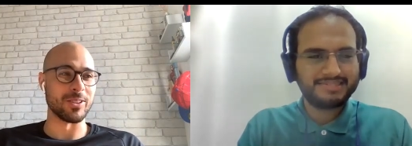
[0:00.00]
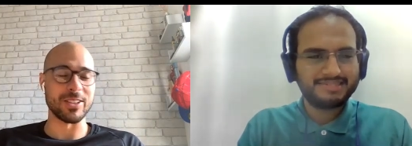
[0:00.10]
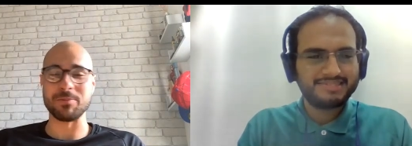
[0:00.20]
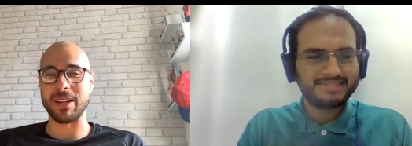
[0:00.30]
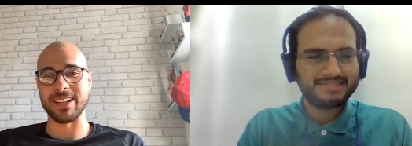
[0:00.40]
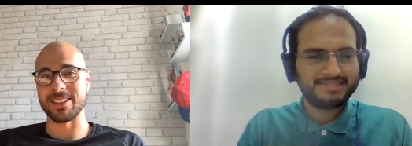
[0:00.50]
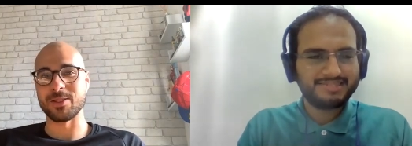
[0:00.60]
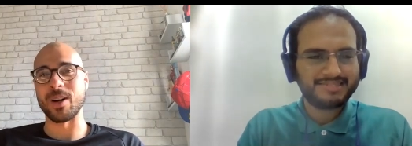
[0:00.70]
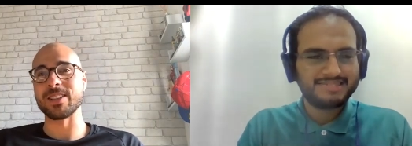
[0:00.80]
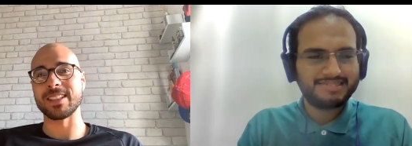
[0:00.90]
Speaker 1: on this planet
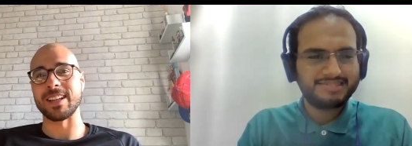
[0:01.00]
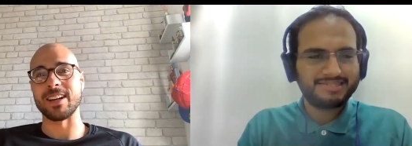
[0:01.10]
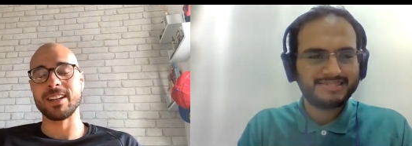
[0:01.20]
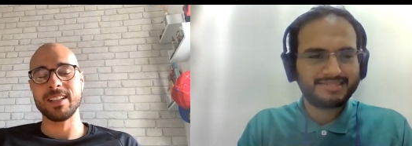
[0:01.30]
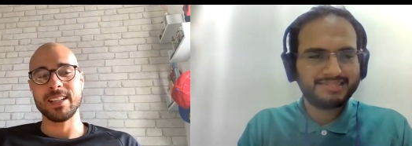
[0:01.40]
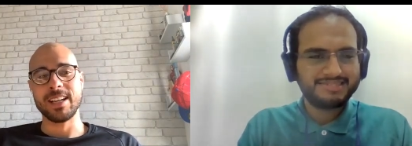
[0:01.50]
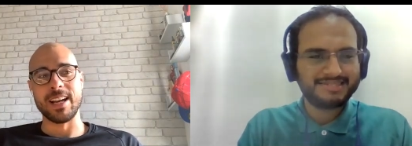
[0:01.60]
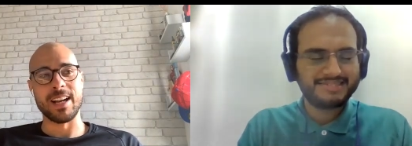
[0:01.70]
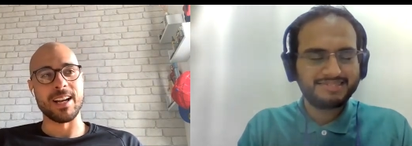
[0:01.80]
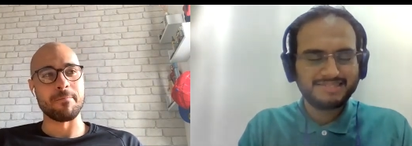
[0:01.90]
to answer that.
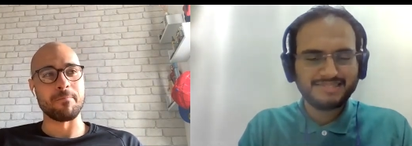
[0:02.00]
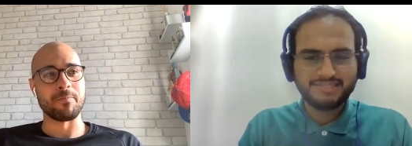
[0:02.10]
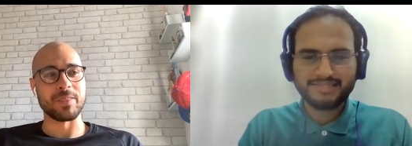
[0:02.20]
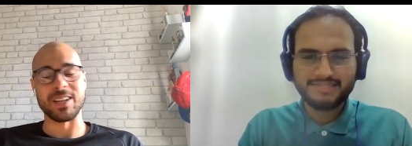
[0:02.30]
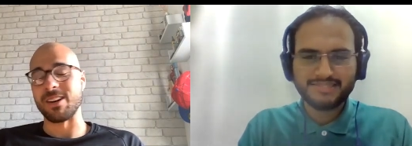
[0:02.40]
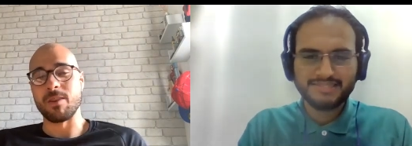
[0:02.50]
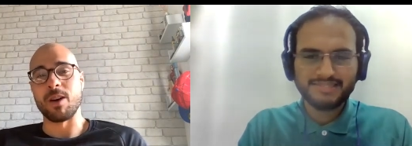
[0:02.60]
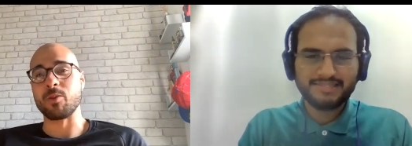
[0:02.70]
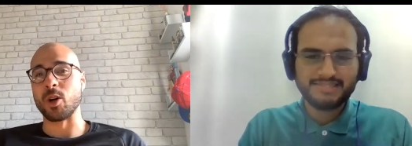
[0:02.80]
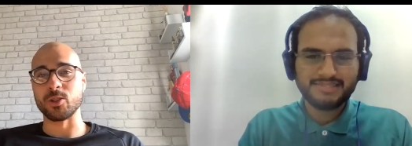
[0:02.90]
Um, I'm,
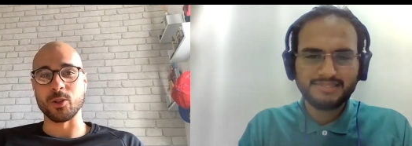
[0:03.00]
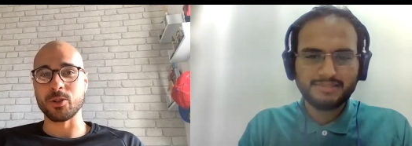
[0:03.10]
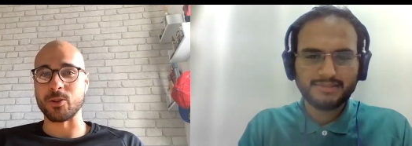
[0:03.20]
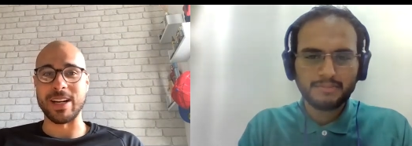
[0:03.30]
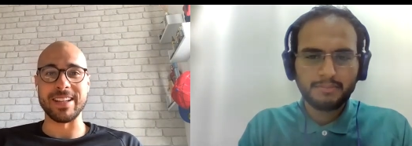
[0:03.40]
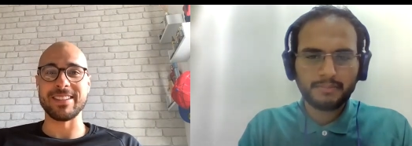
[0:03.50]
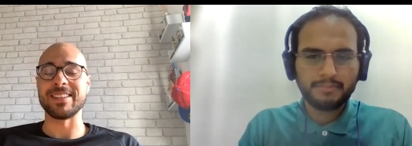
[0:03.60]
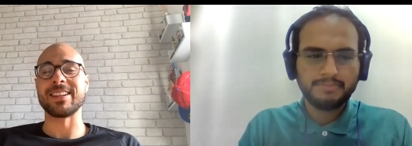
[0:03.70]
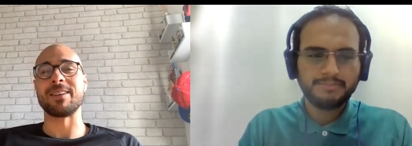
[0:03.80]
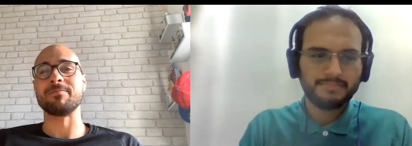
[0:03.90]
I'm not a doctor.
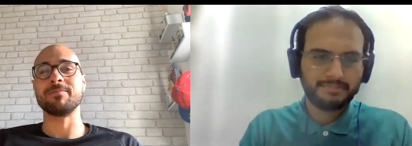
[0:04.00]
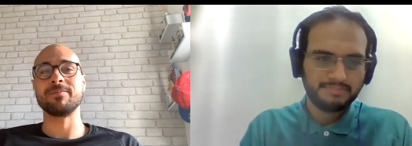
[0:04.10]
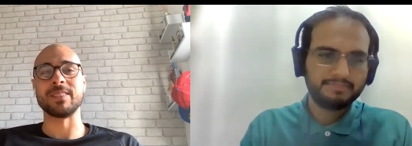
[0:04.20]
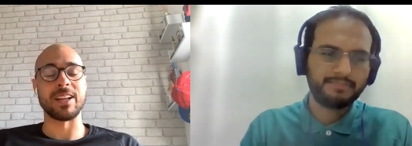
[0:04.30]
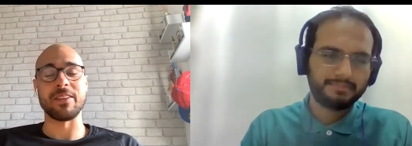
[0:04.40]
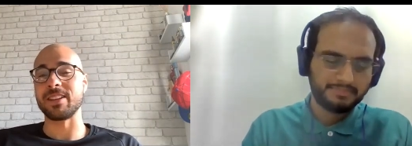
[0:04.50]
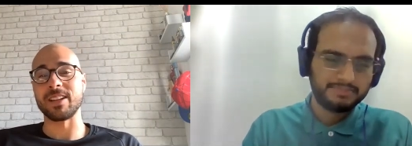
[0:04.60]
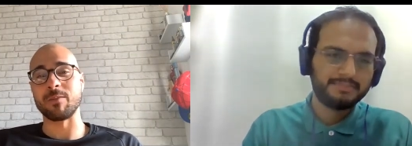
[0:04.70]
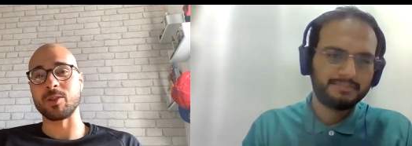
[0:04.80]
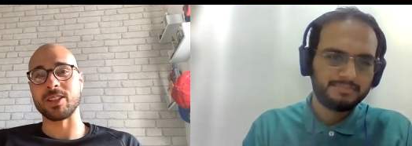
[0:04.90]
Anything that I'm nothing
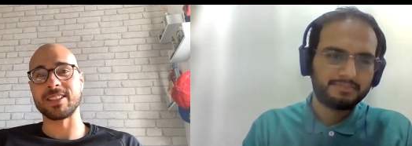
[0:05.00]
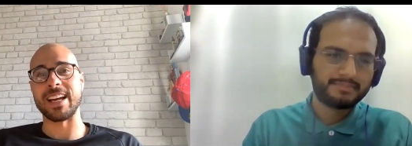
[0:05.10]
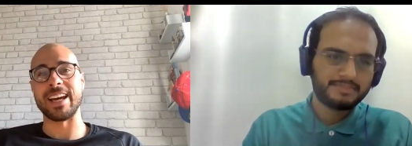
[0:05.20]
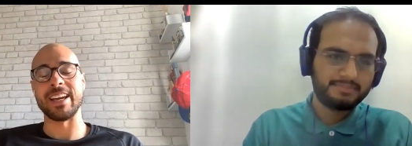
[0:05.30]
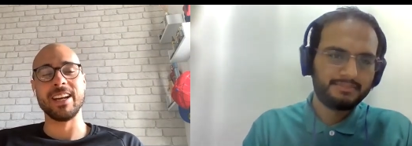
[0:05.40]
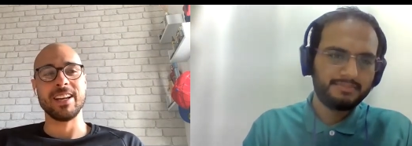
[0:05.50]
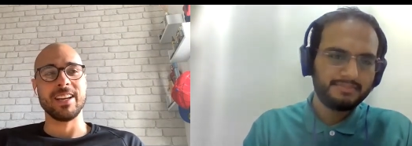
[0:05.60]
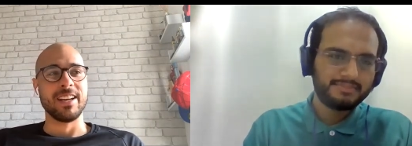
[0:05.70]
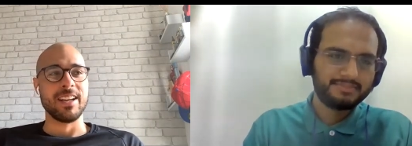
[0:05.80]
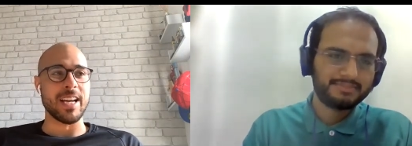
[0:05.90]
that I'm gonna say.
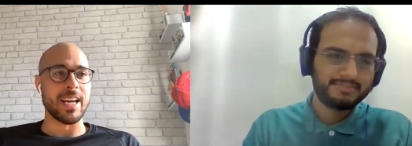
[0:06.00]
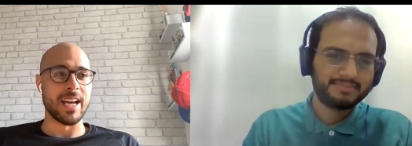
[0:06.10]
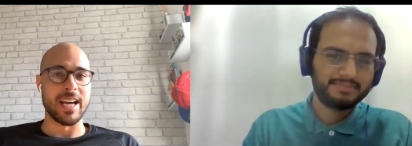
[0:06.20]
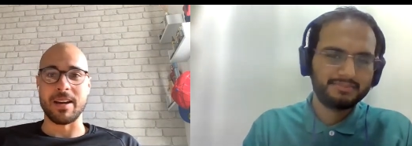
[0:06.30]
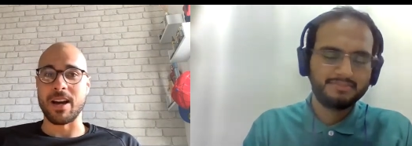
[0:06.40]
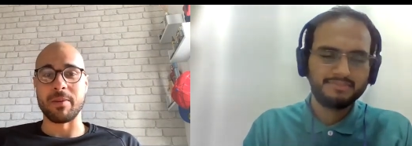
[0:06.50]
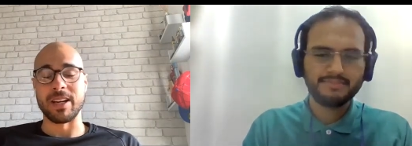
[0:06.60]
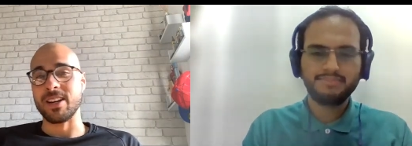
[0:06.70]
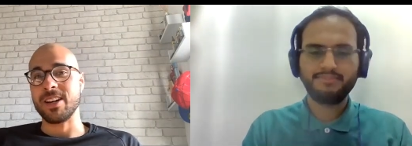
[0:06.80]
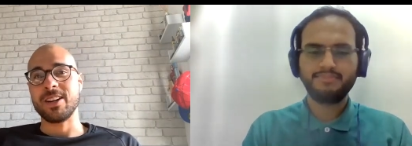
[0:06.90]
Uh, I
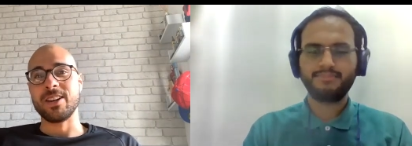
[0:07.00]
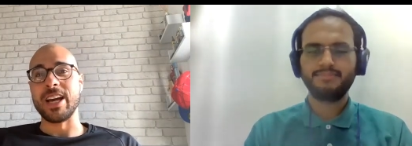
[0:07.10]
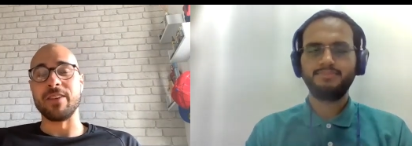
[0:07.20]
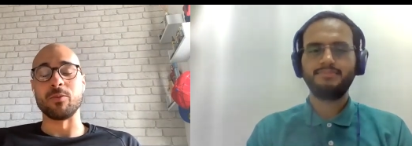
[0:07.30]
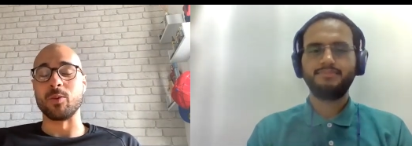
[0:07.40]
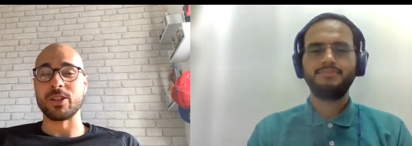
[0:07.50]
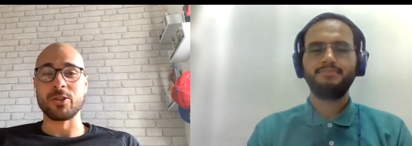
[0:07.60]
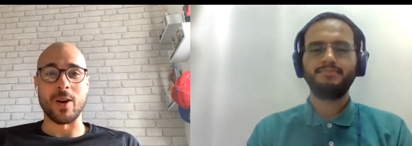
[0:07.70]
mean, if you want to